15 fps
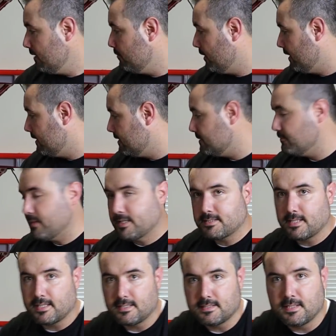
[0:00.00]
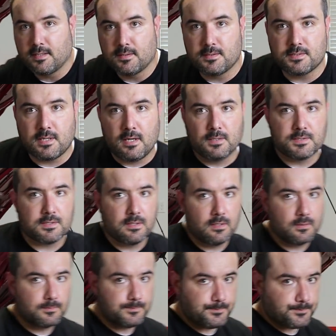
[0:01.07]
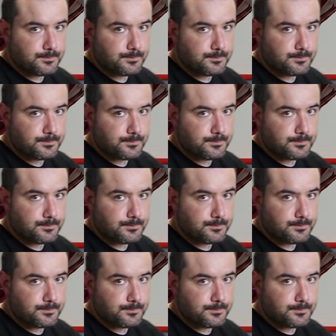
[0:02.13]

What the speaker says: but best I can tell, there's also